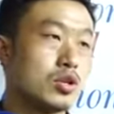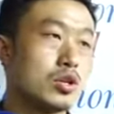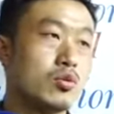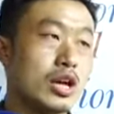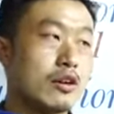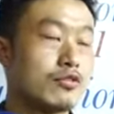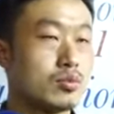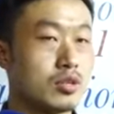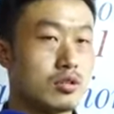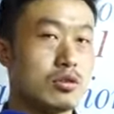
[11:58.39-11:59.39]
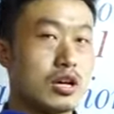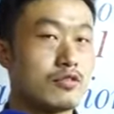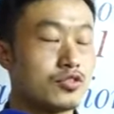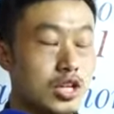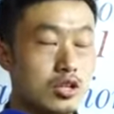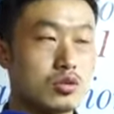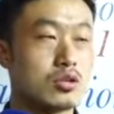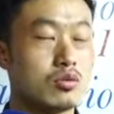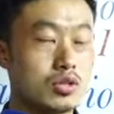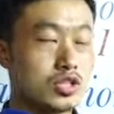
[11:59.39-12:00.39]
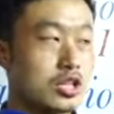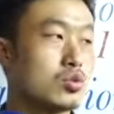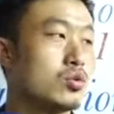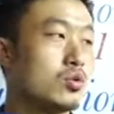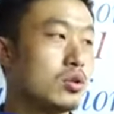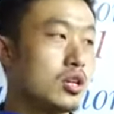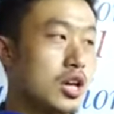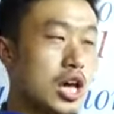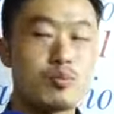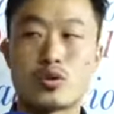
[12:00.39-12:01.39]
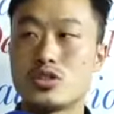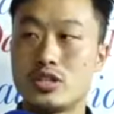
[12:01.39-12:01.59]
we try to approach